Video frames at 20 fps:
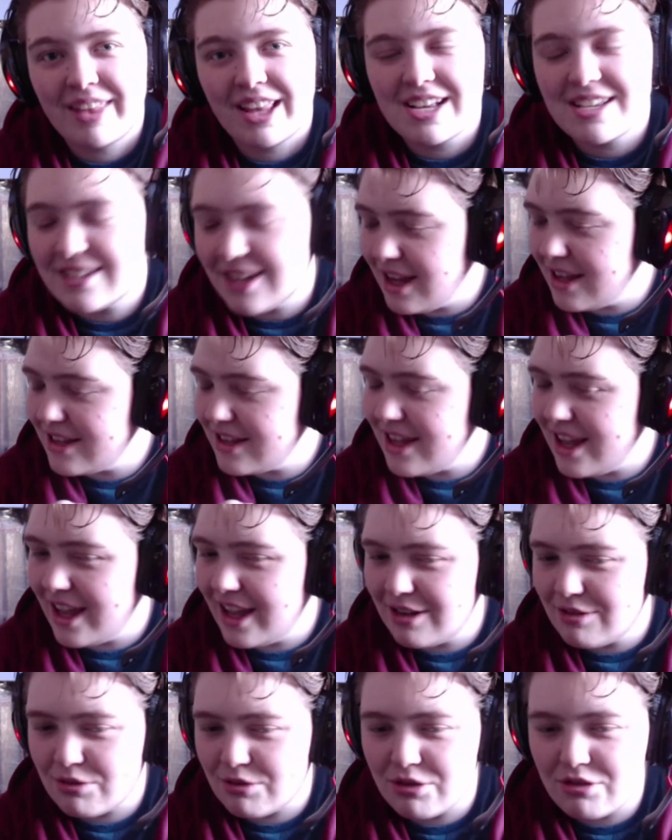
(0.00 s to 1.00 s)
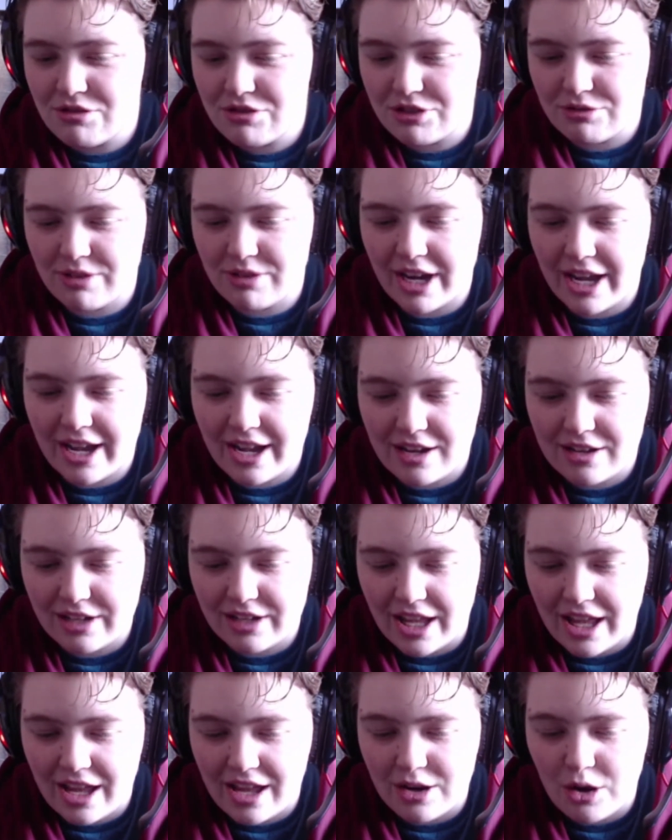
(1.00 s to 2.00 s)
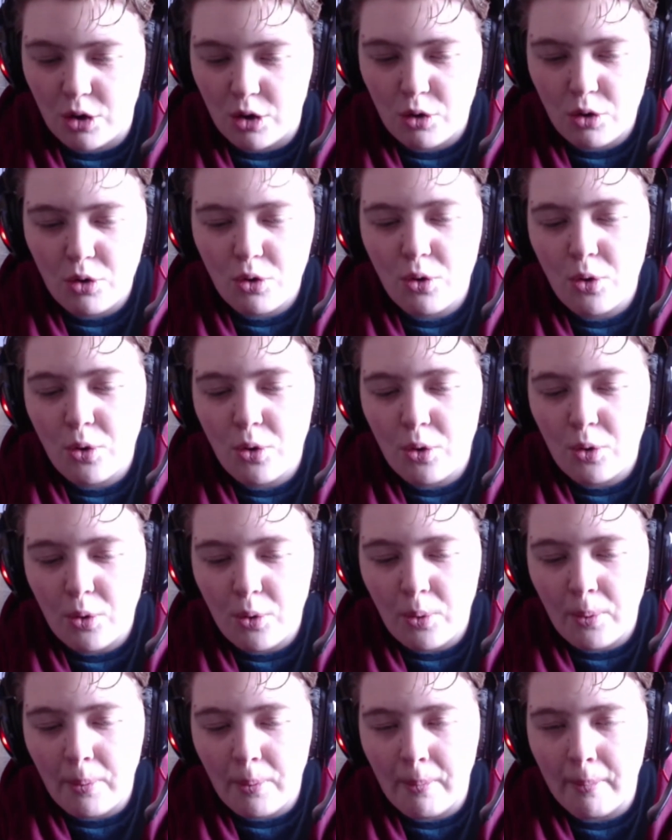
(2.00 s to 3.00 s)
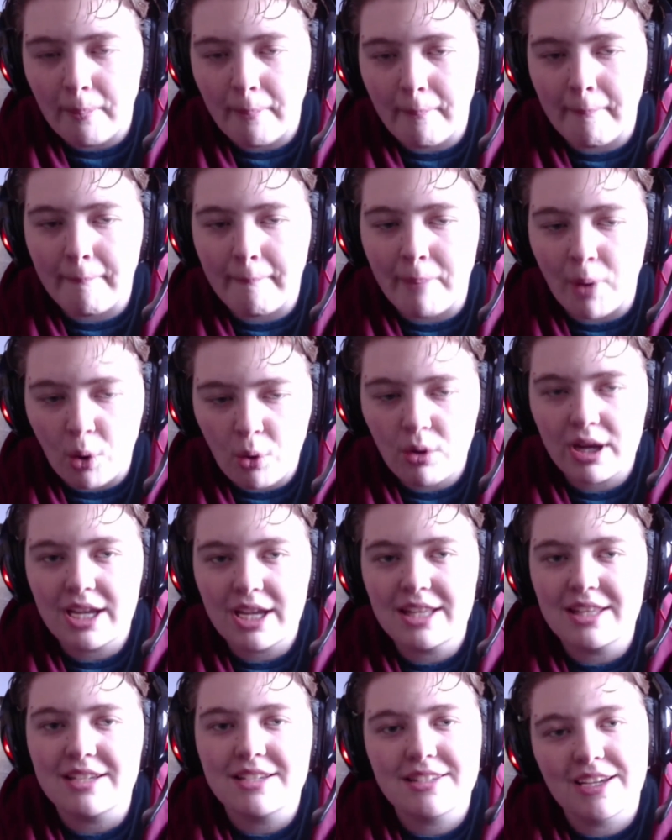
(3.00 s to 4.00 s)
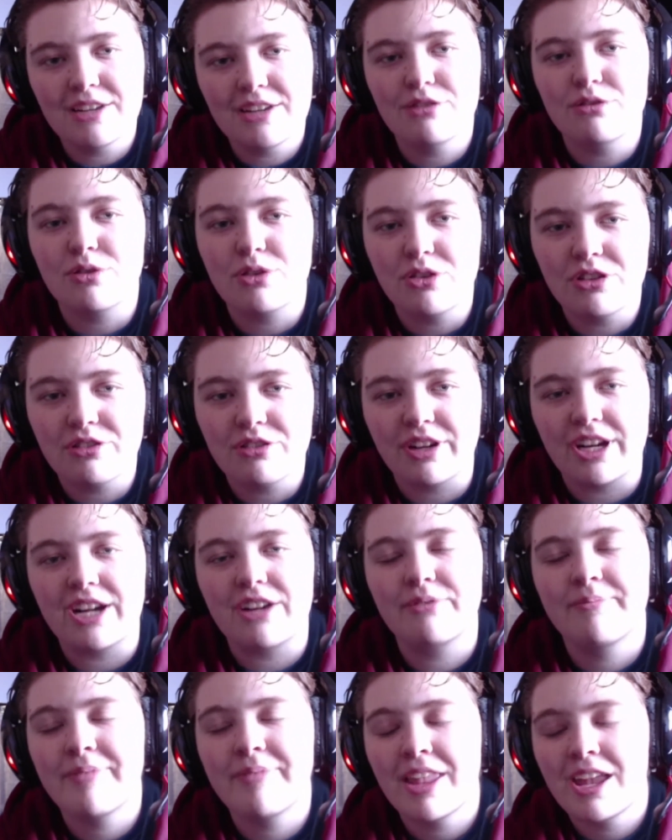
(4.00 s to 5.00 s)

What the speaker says: Sunday rolls around, and oh boy, does it roll around.